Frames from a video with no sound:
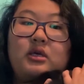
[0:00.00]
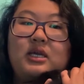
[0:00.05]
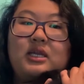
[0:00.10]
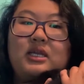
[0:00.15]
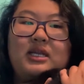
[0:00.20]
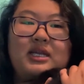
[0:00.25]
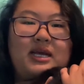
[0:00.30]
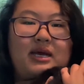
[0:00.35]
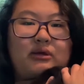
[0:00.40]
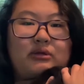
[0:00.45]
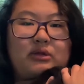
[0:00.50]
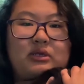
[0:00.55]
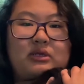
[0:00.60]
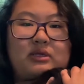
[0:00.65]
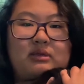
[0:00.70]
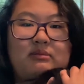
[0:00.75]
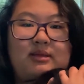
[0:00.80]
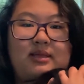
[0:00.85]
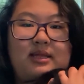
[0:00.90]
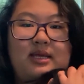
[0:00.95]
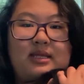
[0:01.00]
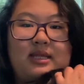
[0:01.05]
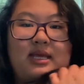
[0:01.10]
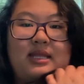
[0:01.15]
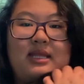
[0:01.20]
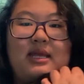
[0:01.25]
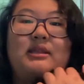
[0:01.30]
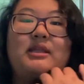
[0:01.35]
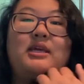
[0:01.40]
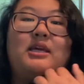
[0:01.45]
an ounce or something like that.
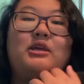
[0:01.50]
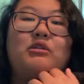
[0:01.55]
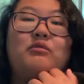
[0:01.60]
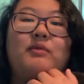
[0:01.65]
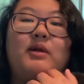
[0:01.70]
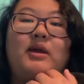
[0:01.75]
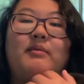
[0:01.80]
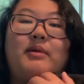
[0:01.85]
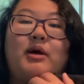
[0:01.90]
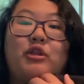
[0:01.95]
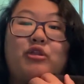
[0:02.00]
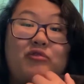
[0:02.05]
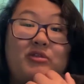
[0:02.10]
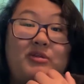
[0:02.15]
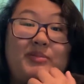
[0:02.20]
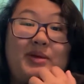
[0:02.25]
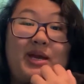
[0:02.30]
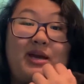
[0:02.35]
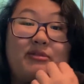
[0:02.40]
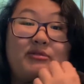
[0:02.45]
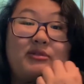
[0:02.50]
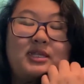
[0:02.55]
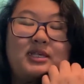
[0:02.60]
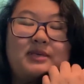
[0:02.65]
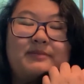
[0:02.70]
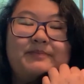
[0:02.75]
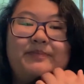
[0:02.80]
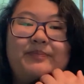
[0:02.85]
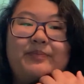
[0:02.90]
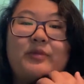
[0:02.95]
Now they each weigh about three pounds.
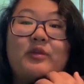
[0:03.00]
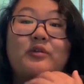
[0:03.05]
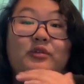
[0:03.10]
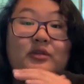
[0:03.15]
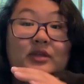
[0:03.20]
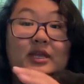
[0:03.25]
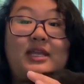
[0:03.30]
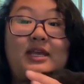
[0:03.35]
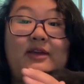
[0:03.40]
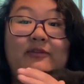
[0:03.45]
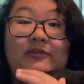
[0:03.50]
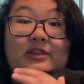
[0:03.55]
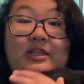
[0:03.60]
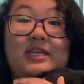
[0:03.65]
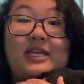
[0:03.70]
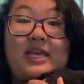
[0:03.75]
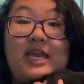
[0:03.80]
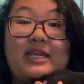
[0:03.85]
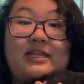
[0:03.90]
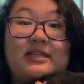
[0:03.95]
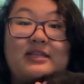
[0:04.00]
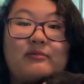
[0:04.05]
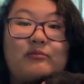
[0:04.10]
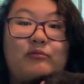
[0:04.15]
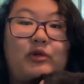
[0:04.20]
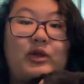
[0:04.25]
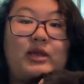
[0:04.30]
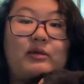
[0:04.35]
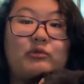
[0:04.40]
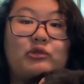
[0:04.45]
So they definitely gained some
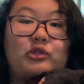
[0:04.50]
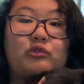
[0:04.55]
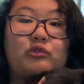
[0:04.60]
weight, which